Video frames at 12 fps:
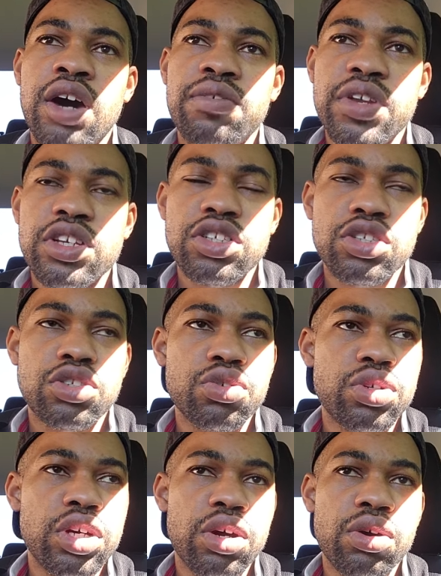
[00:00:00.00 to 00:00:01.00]
Vinicius
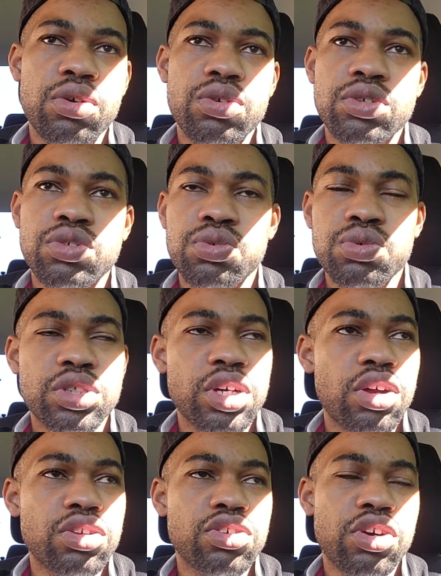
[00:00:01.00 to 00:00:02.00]
Jr., 2
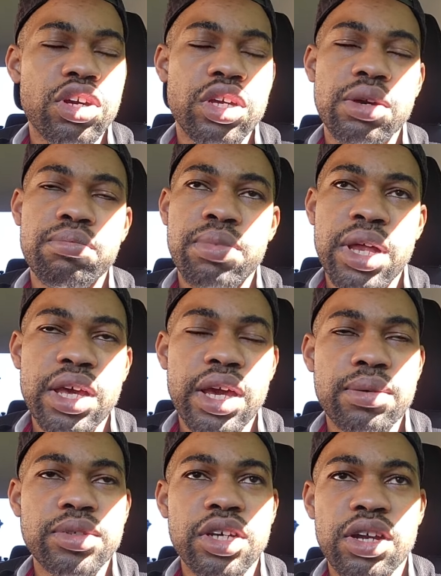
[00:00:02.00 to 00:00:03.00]
shot on target.
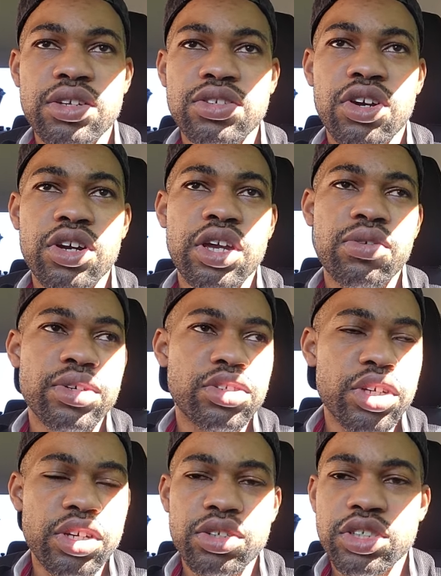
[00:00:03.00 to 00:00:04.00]
Bellingham shot on target.
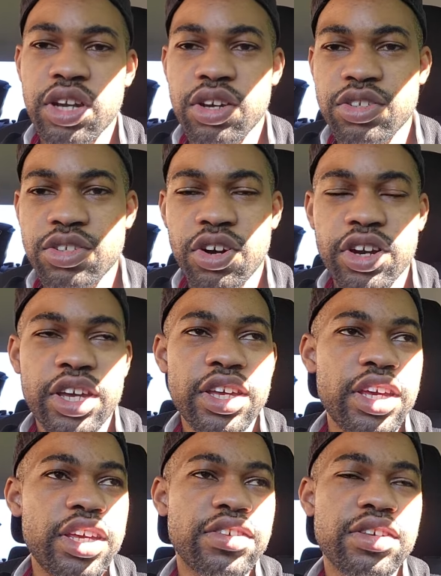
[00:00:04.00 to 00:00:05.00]
Rodrigo shot on target.
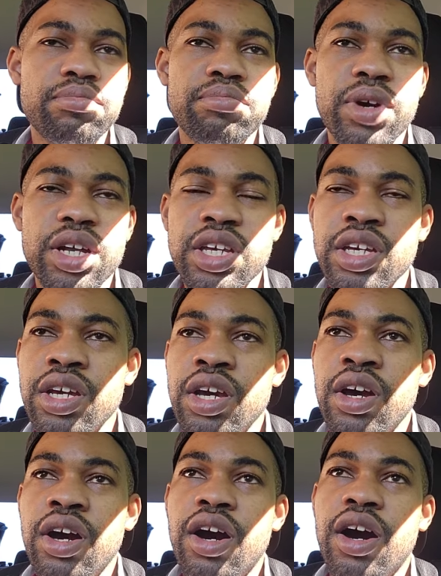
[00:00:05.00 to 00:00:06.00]
Easy money.
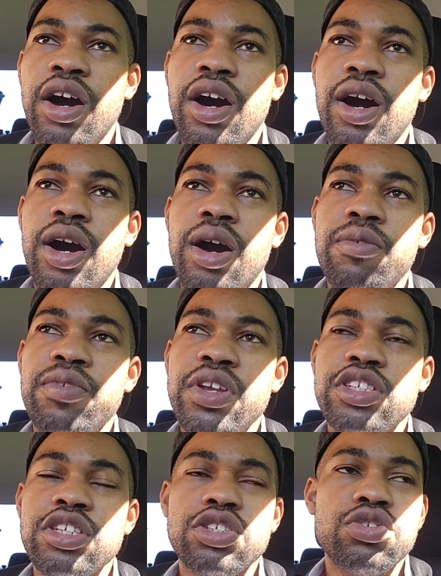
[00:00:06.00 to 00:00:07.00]

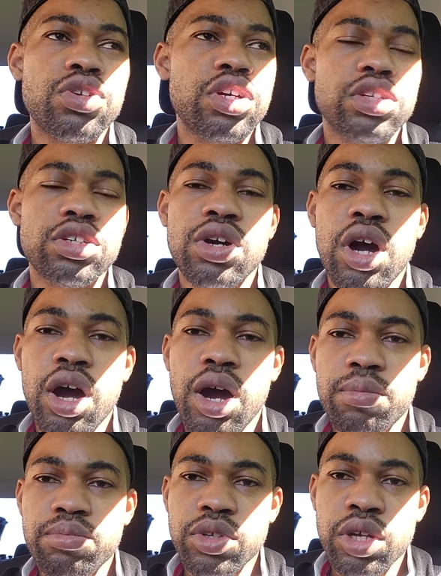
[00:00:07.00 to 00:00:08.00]
Vinicius Jr.
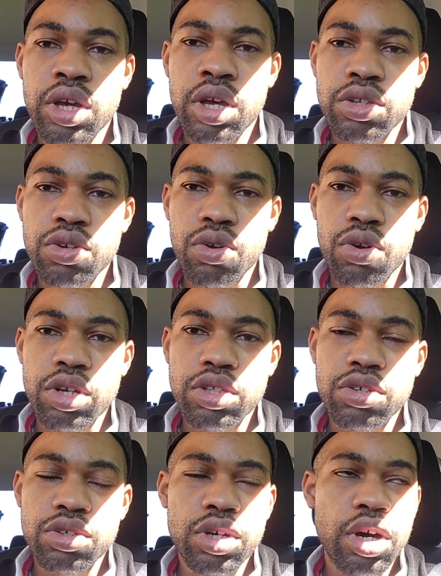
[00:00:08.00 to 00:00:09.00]

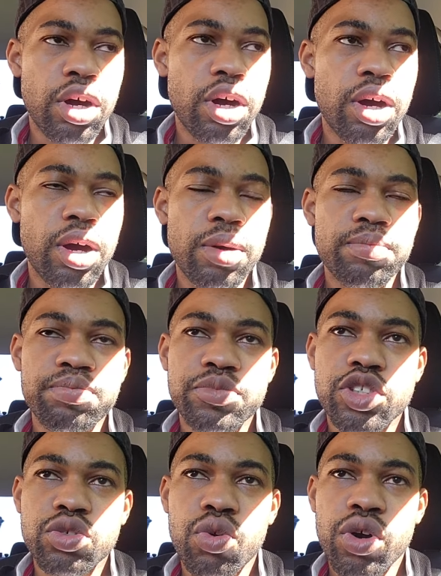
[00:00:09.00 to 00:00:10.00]
To
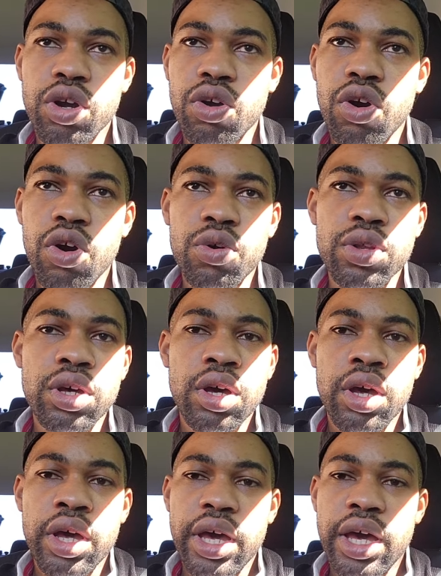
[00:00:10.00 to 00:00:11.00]
score a goal.
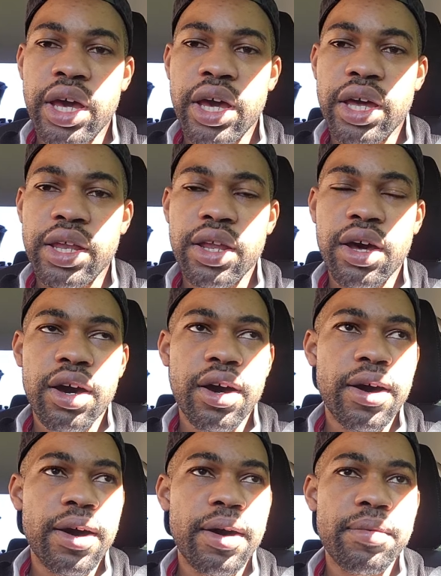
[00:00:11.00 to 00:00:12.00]
And
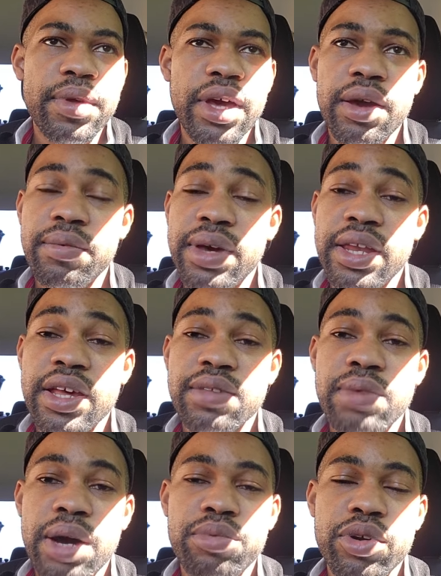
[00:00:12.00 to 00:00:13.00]
yeah, man, that's
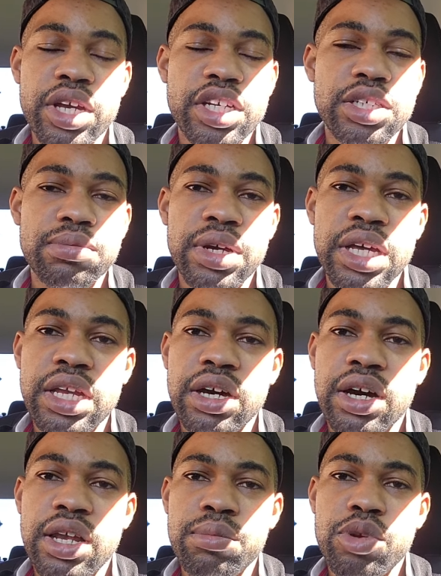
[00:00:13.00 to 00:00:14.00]
my prediction, man.
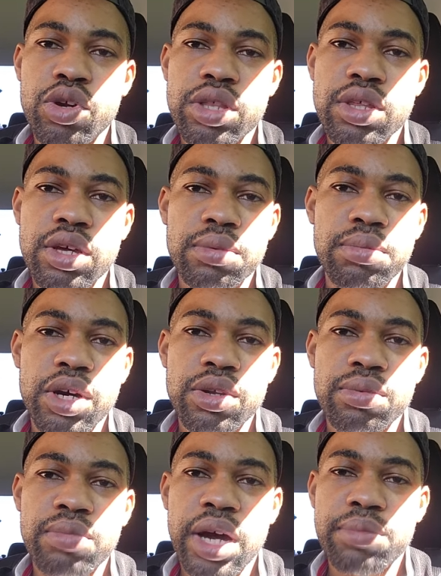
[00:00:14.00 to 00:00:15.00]
Let me know what you think
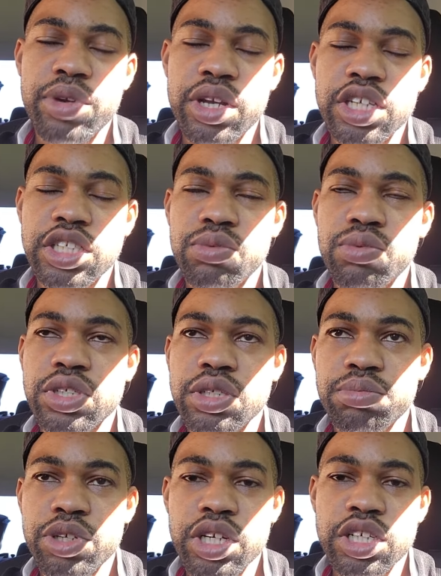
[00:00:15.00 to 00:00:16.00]
about my prediction. What's
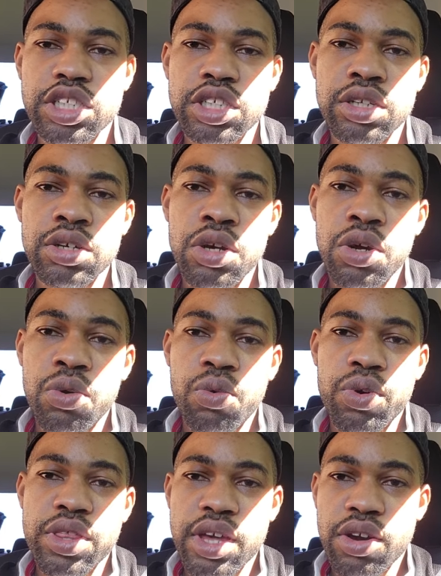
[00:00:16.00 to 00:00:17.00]
your prediction?
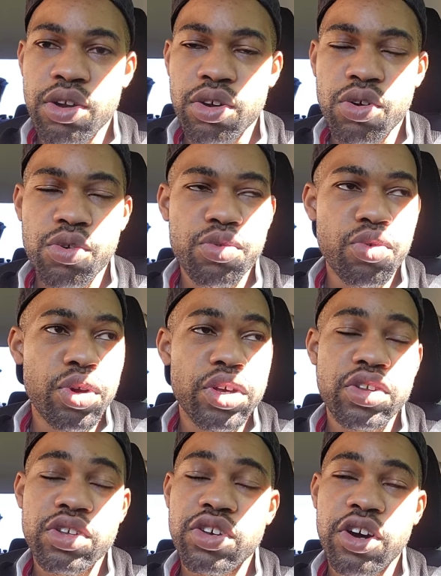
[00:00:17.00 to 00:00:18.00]
What you think gonna go through?
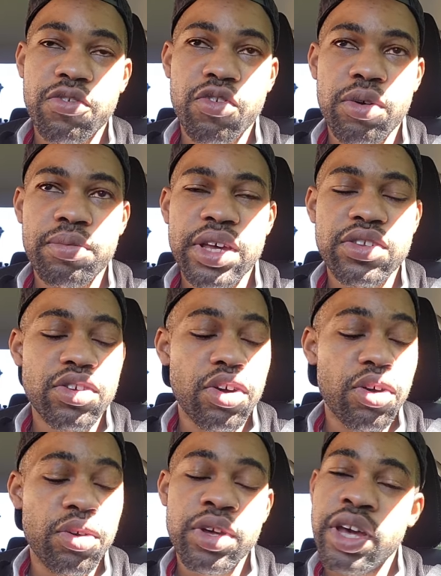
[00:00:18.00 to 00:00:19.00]
It's a tough one, man.
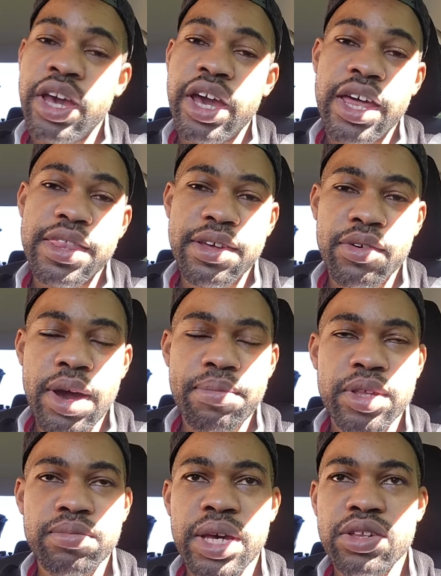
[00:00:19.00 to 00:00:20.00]
So anything
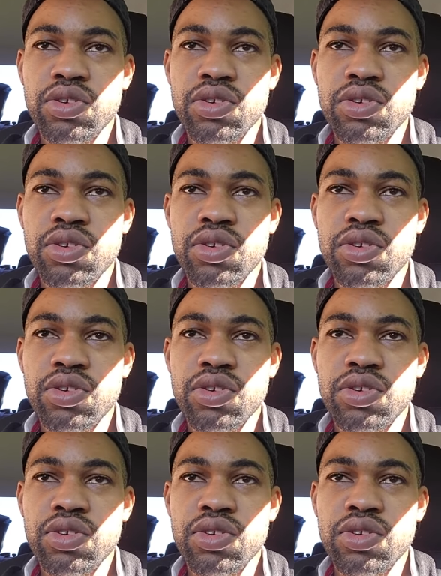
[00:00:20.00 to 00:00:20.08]
happens, man.